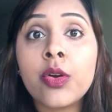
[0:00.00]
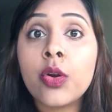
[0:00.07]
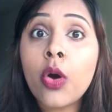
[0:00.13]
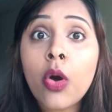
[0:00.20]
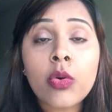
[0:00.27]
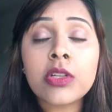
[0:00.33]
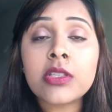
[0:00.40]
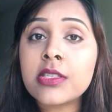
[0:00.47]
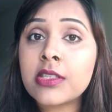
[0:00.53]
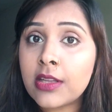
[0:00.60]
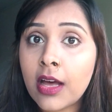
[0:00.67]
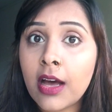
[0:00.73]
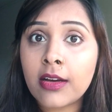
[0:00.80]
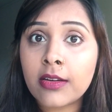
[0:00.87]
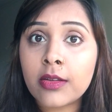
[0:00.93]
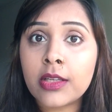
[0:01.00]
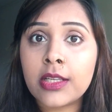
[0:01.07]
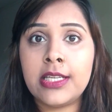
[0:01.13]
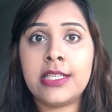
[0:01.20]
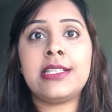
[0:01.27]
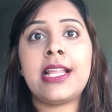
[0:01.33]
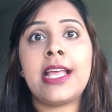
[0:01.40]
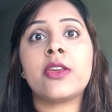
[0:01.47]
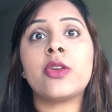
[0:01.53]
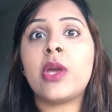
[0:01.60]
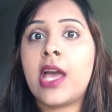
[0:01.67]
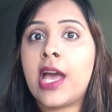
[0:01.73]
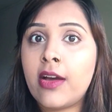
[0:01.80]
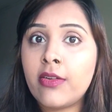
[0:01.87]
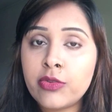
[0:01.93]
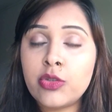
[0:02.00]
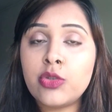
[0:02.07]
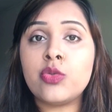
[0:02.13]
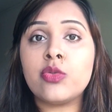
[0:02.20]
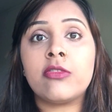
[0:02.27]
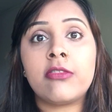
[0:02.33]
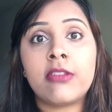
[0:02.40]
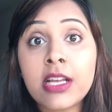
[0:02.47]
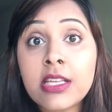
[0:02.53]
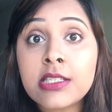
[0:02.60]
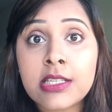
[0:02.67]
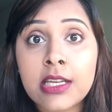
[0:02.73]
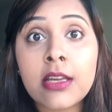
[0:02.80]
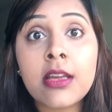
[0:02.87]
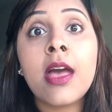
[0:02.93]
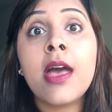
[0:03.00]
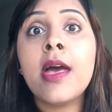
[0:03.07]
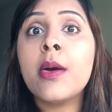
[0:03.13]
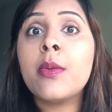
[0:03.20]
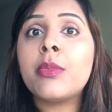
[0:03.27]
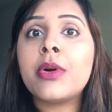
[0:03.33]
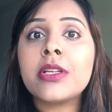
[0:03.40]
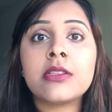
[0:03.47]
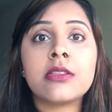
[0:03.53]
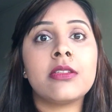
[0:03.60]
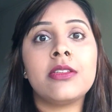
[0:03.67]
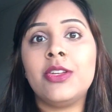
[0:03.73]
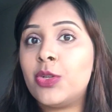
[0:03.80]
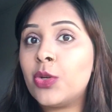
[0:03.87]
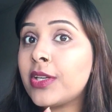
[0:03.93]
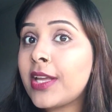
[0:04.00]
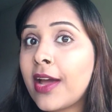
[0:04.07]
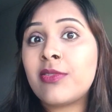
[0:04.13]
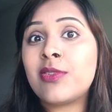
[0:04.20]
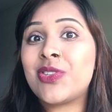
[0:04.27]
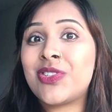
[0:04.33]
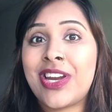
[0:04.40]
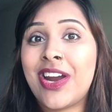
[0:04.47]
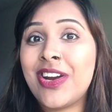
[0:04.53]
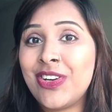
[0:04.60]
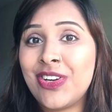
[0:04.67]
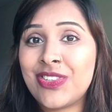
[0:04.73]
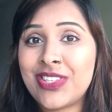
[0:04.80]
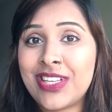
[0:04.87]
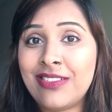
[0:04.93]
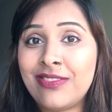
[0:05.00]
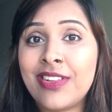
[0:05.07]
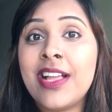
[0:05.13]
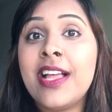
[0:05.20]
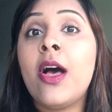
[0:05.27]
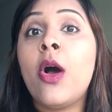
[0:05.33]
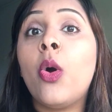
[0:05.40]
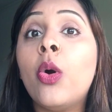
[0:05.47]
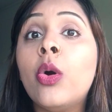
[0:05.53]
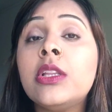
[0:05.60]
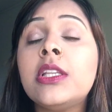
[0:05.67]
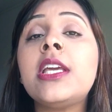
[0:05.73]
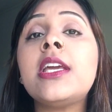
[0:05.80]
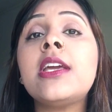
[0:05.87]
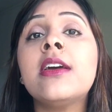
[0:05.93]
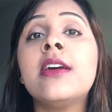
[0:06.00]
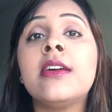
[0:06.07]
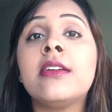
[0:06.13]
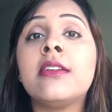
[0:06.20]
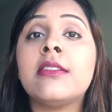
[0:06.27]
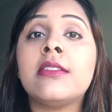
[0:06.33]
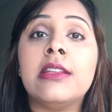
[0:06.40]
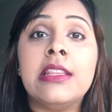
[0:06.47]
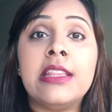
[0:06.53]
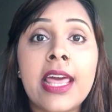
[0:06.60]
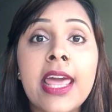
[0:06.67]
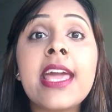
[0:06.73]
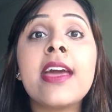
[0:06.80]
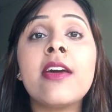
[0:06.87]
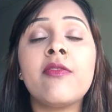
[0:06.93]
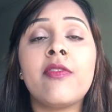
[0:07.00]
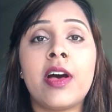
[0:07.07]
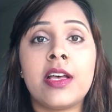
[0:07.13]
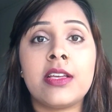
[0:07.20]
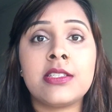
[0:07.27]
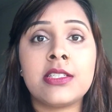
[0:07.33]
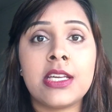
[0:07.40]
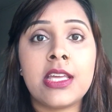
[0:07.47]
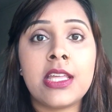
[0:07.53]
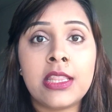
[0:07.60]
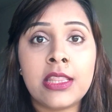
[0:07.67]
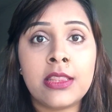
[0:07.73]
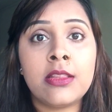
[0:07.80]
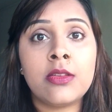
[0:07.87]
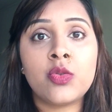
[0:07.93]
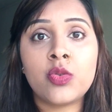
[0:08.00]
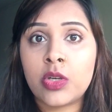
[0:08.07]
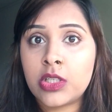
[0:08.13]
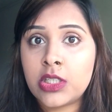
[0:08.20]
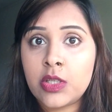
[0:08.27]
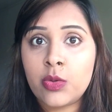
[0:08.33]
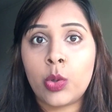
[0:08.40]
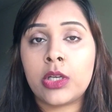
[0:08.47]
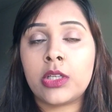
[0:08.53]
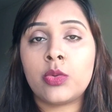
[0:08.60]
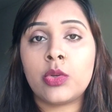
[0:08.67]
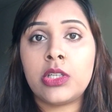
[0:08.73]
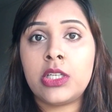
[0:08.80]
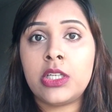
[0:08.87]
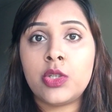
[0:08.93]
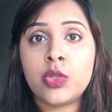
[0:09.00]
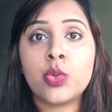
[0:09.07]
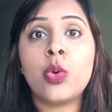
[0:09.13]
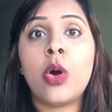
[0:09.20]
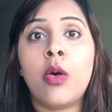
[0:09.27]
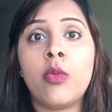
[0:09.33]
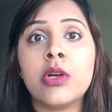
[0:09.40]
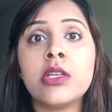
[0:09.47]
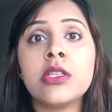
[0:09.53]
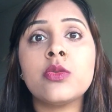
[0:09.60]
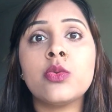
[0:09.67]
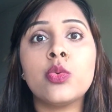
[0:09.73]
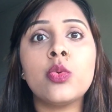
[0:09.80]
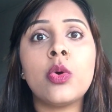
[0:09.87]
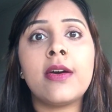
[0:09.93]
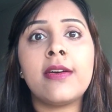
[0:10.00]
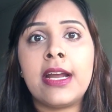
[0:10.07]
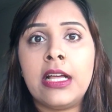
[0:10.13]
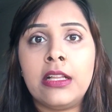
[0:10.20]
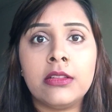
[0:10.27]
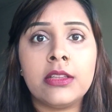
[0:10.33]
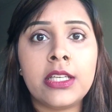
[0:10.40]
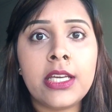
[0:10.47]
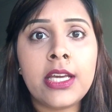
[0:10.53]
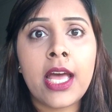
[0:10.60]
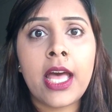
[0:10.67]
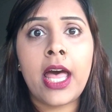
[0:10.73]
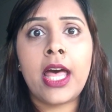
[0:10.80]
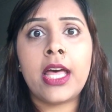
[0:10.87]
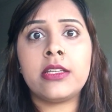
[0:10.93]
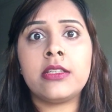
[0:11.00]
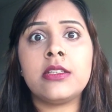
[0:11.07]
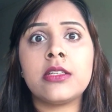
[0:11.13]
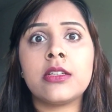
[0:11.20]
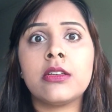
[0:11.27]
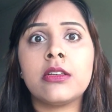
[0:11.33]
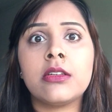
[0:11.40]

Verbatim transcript: No, it's not. It's like you have to do fasting, but you don't have to starve yourself. Only they can fast in 21, 22 hours who are healthy and